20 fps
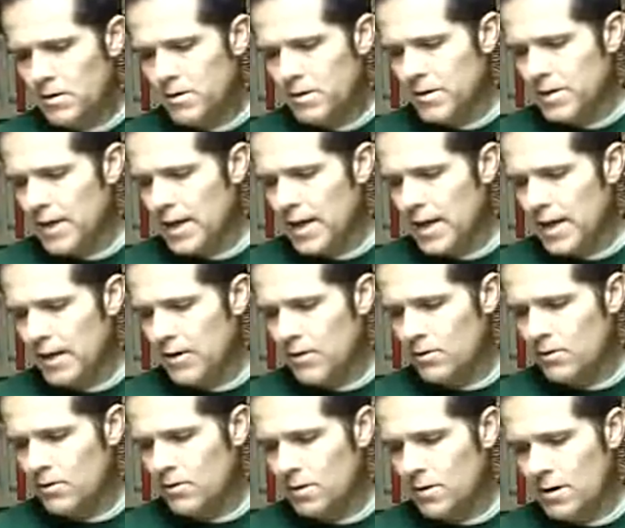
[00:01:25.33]

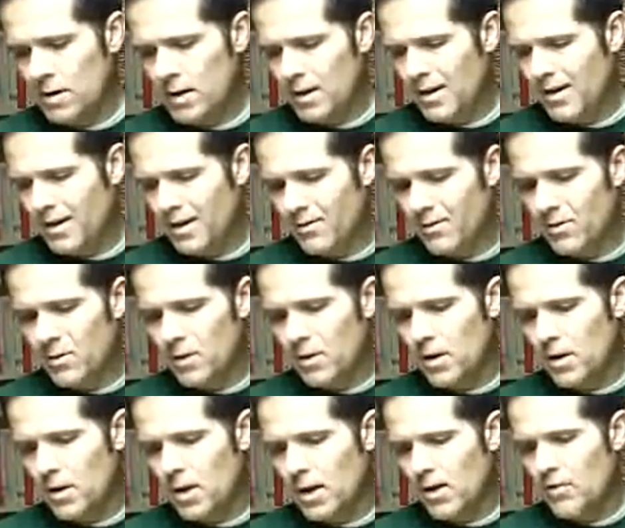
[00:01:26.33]
style.
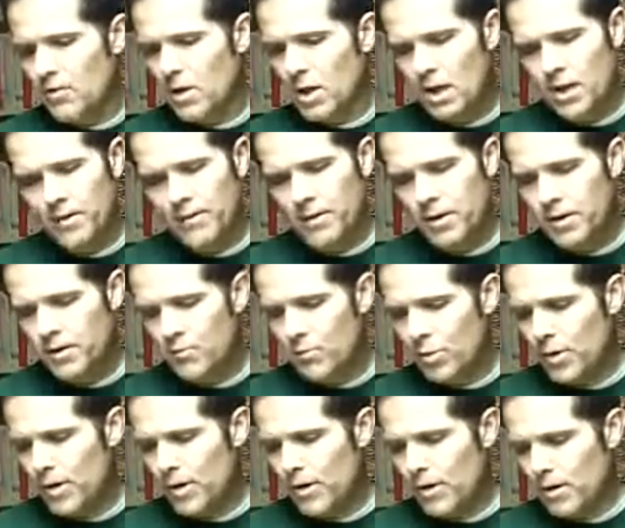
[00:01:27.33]
I don't love it,
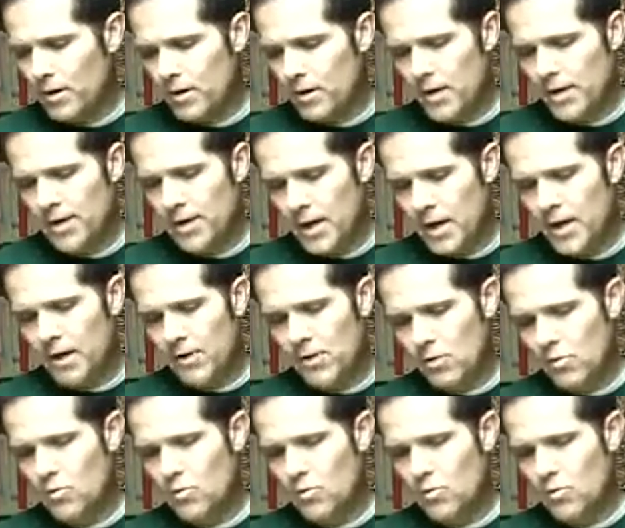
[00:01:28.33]
but it's kind of